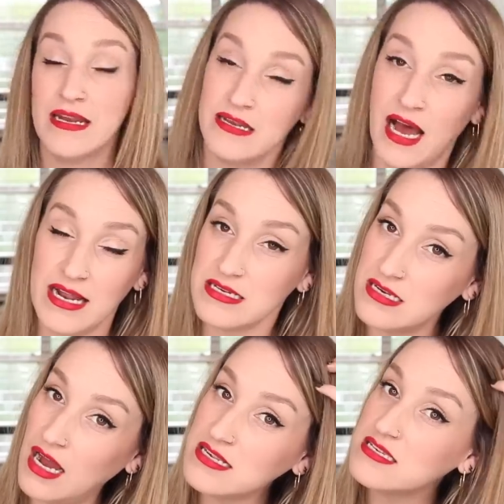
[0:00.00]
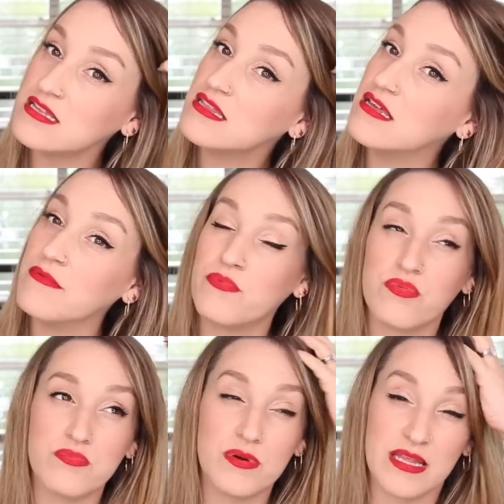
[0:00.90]
Not not to the
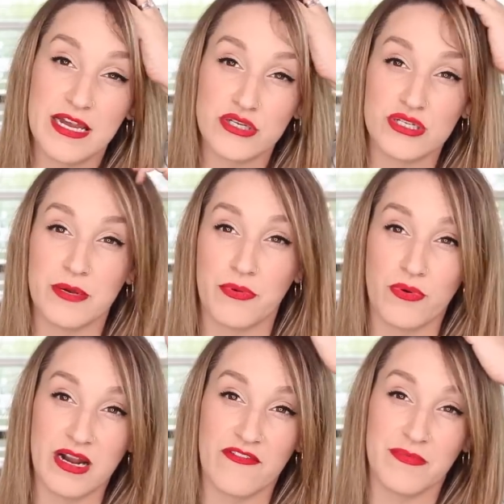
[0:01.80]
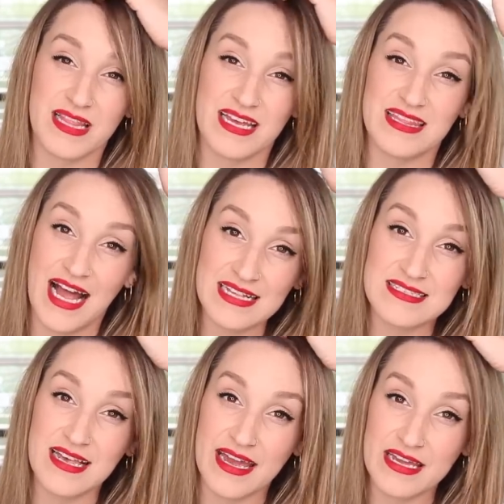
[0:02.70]
relationship or whatever, but like
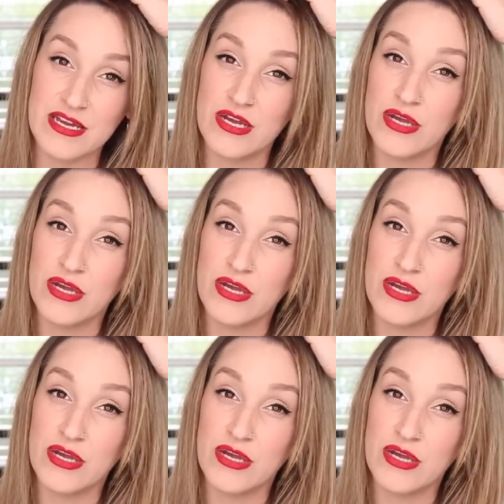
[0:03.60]
that's like